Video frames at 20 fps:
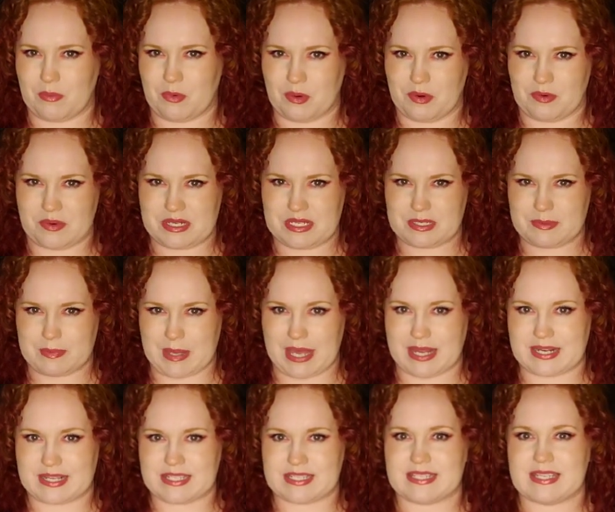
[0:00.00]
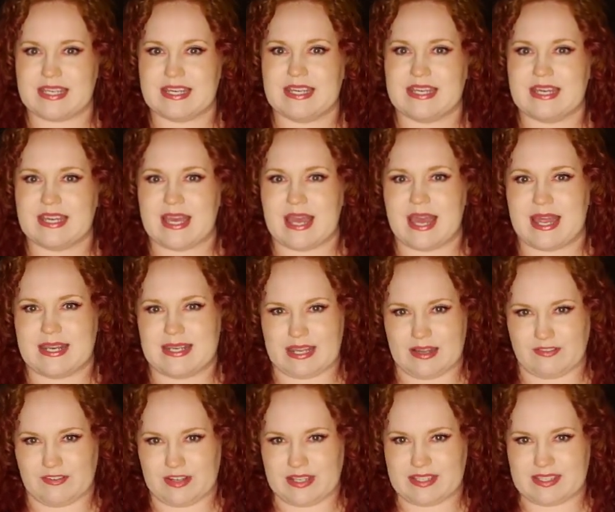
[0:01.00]
more respect and
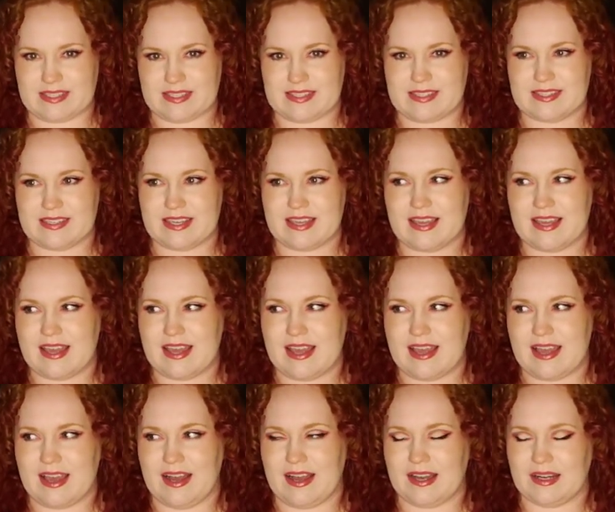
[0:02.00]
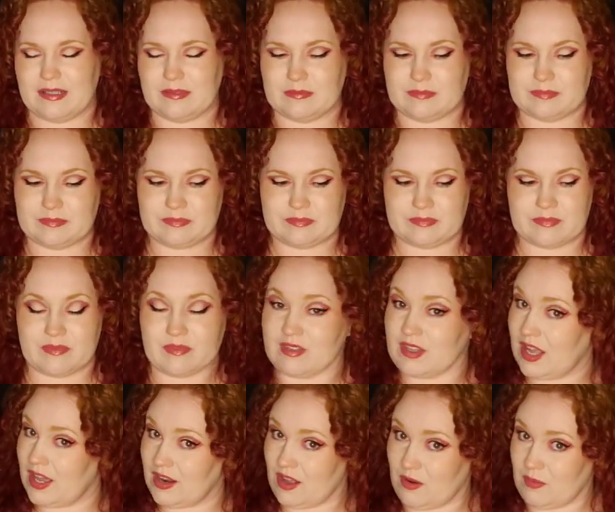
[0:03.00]
deference.
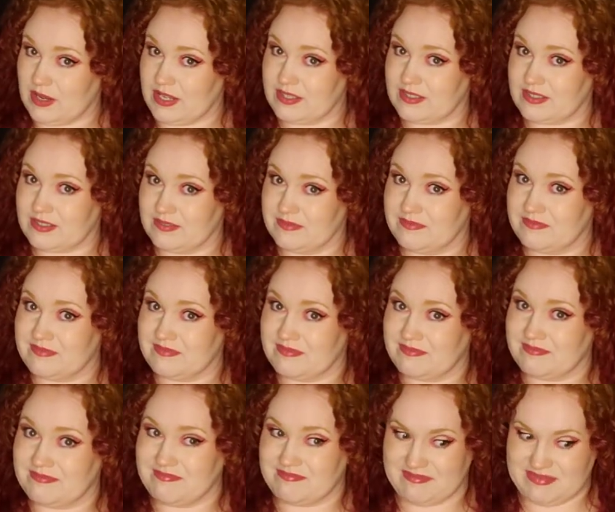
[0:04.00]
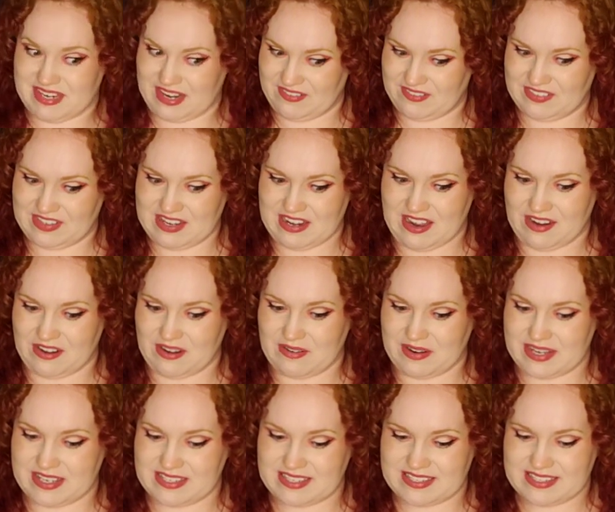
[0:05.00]
Not always, definitely not
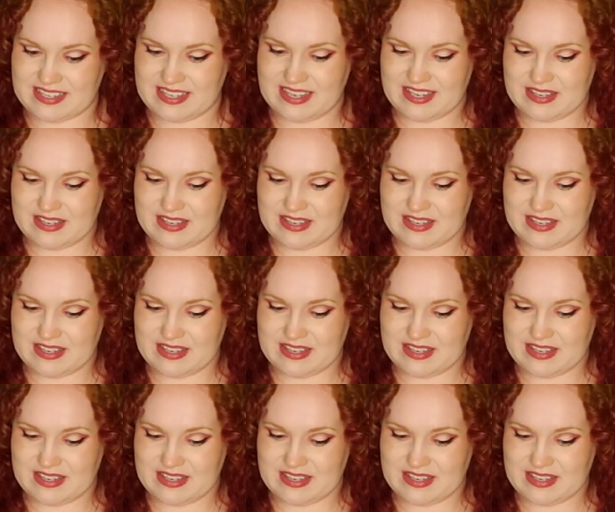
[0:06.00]
always.